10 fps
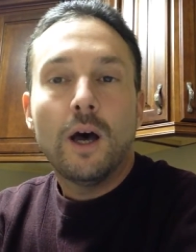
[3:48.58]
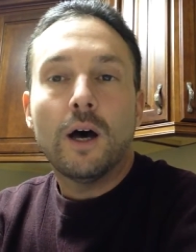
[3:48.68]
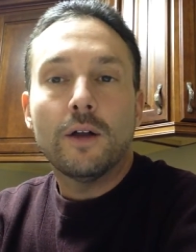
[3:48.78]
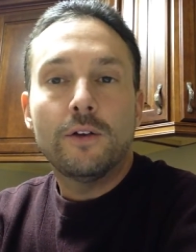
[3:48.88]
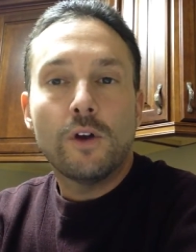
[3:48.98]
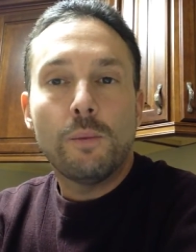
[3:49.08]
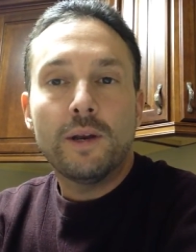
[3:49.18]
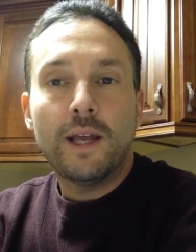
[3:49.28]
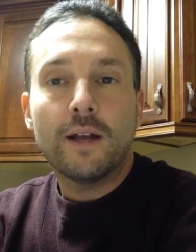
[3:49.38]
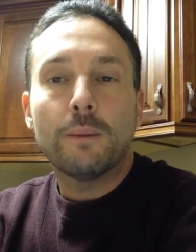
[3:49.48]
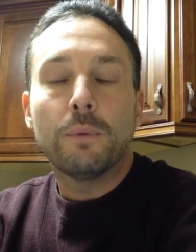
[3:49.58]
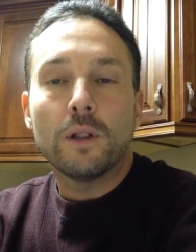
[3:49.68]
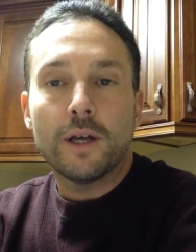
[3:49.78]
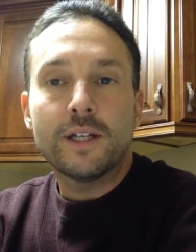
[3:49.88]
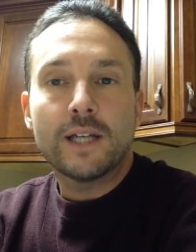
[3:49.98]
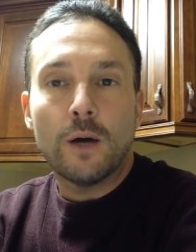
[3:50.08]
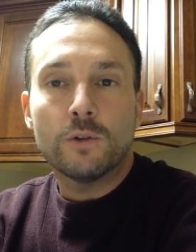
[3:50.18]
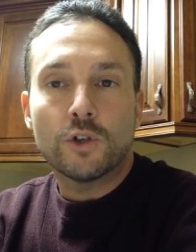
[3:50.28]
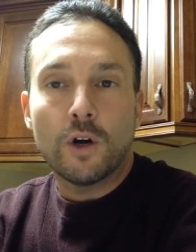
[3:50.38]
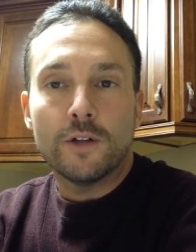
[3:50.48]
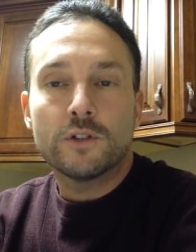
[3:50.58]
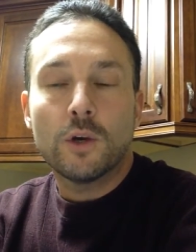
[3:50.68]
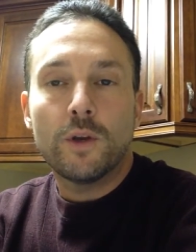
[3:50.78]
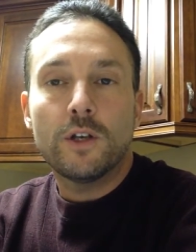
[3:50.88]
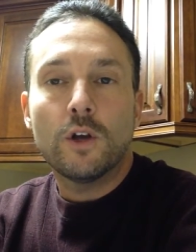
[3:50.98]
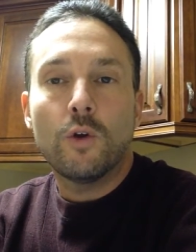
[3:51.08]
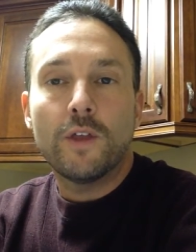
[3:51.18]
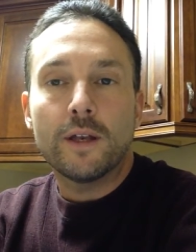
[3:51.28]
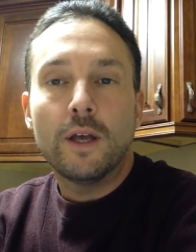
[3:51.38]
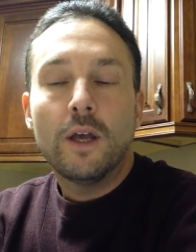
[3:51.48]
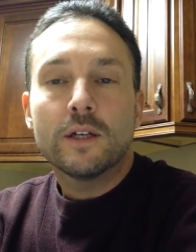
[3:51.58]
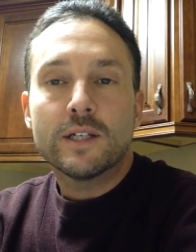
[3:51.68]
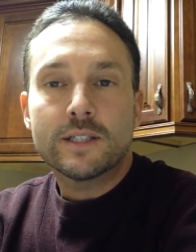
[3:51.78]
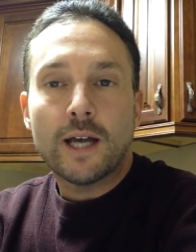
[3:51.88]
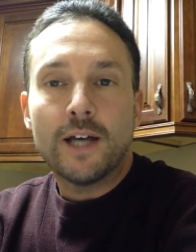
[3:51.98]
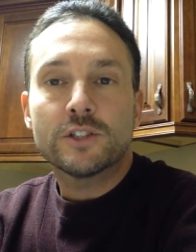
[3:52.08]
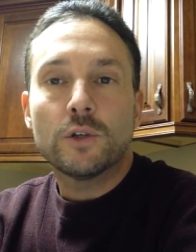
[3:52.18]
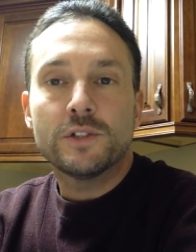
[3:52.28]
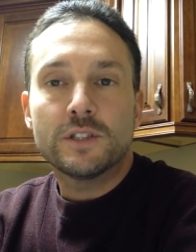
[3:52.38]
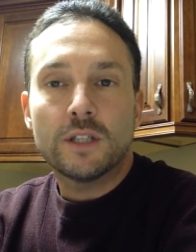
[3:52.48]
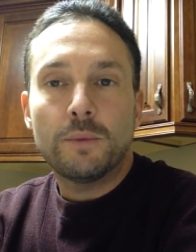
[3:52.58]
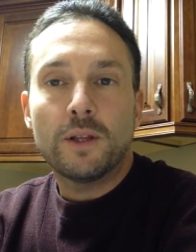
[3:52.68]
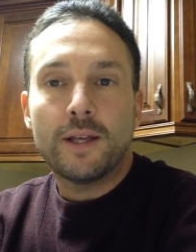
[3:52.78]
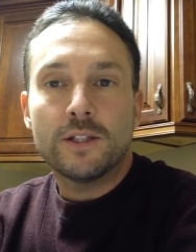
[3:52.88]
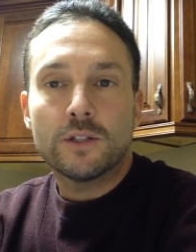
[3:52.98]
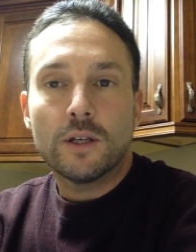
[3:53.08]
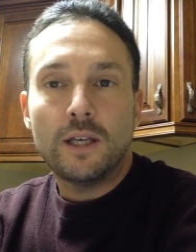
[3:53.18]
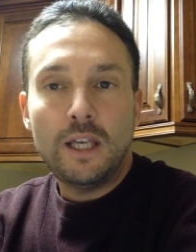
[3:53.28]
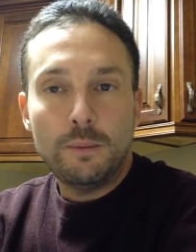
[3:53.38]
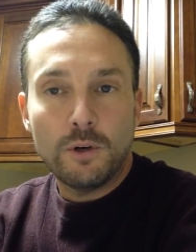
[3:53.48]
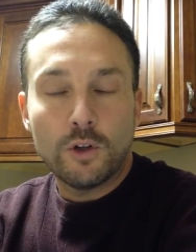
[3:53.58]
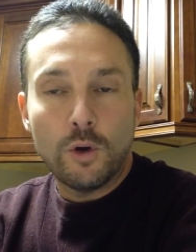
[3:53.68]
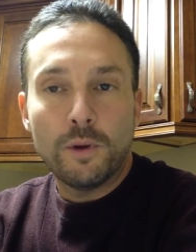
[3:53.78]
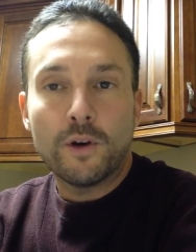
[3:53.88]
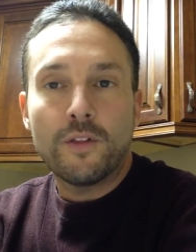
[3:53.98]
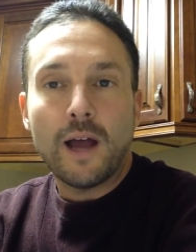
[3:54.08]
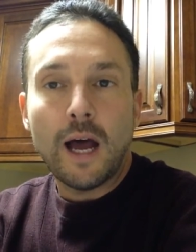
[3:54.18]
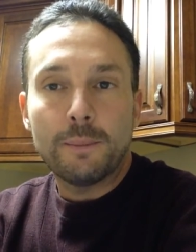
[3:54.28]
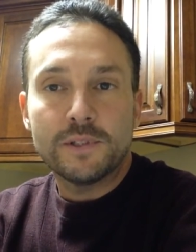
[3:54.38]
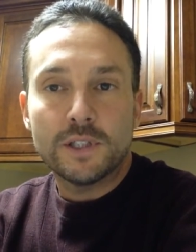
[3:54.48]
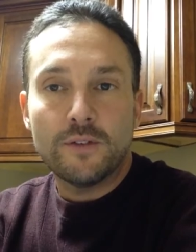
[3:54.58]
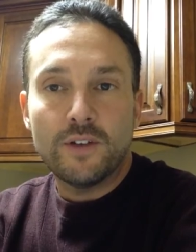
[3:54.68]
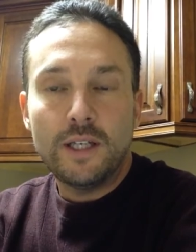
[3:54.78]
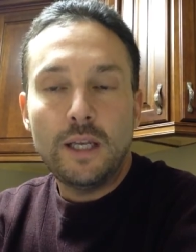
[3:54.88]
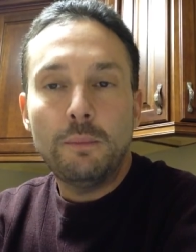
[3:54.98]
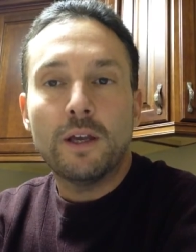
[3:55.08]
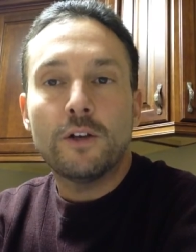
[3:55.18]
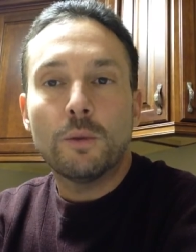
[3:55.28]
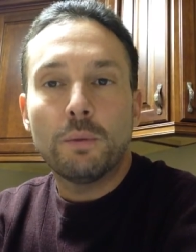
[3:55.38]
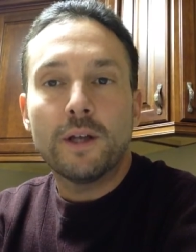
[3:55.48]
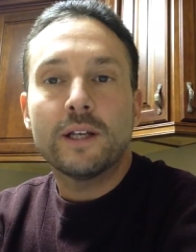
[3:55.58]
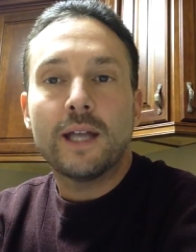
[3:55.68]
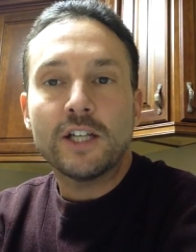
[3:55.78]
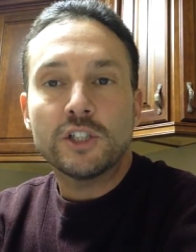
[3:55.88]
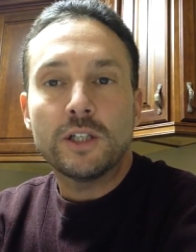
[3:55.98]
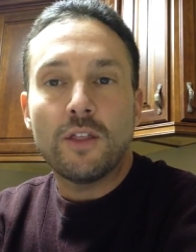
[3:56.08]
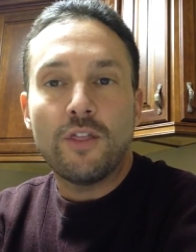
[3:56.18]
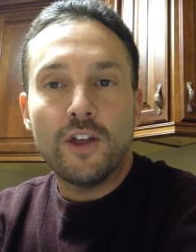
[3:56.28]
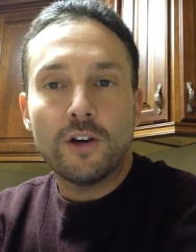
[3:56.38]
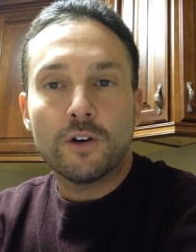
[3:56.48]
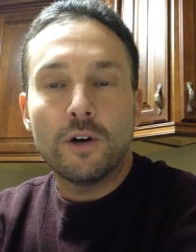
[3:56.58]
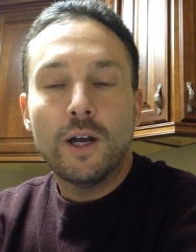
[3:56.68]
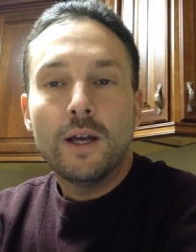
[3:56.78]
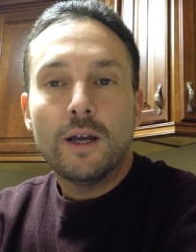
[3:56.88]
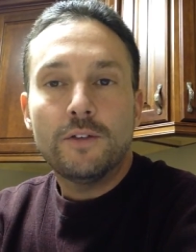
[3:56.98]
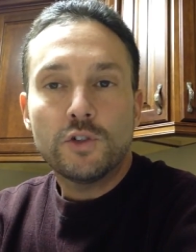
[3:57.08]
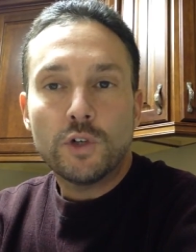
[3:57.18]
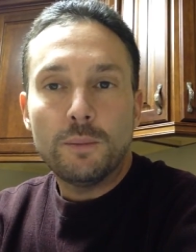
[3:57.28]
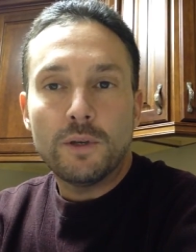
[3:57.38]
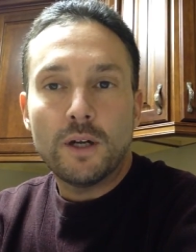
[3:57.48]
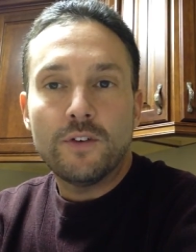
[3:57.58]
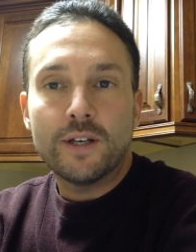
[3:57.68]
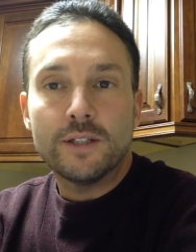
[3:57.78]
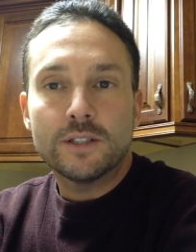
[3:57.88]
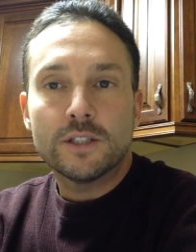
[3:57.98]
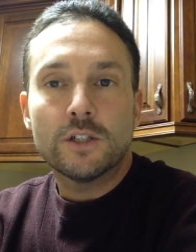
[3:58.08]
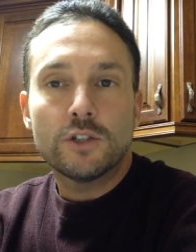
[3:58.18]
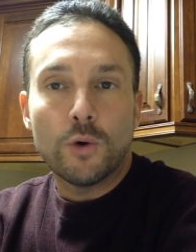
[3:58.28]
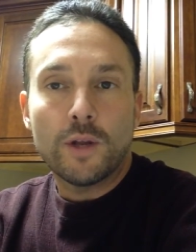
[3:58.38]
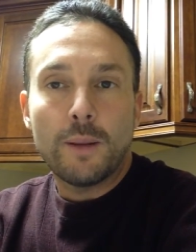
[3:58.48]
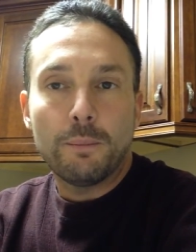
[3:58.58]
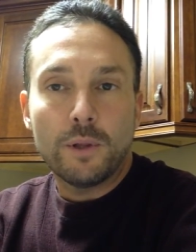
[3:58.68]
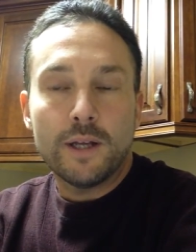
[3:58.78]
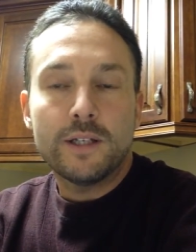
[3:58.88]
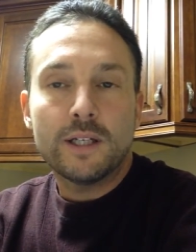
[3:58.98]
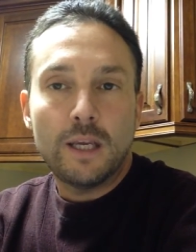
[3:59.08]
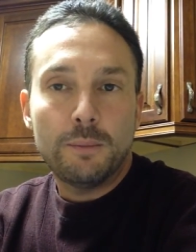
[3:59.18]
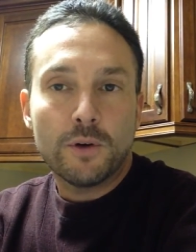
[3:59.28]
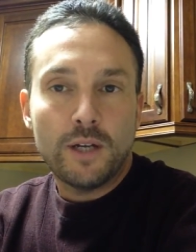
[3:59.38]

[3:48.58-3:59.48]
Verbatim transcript: Uh, nobody had a blood count drawn, so we know that testosterone stimulates hemoglobin or the opposite of anemia, and your blood can actually get thicker, and the treatment of it is, is to donate blood to keep your